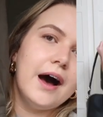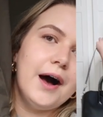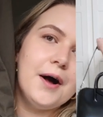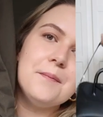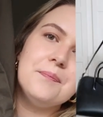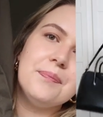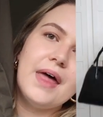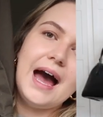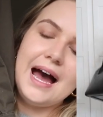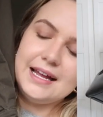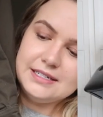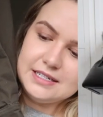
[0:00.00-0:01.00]
Um,
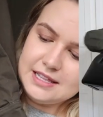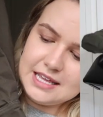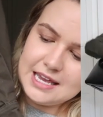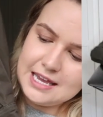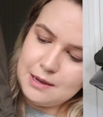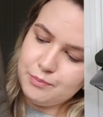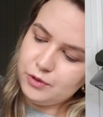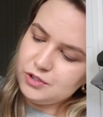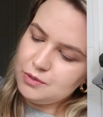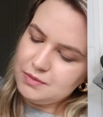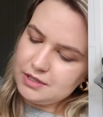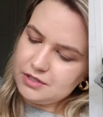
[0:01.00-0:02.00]
and the
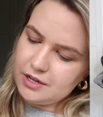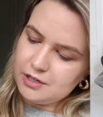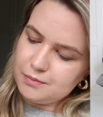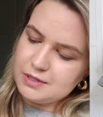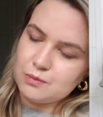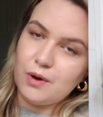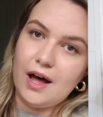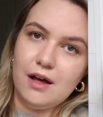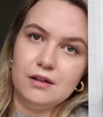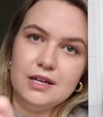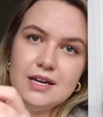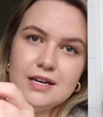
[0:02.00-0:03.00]
bottoms are turned up as
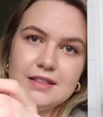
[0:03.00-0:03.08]
well.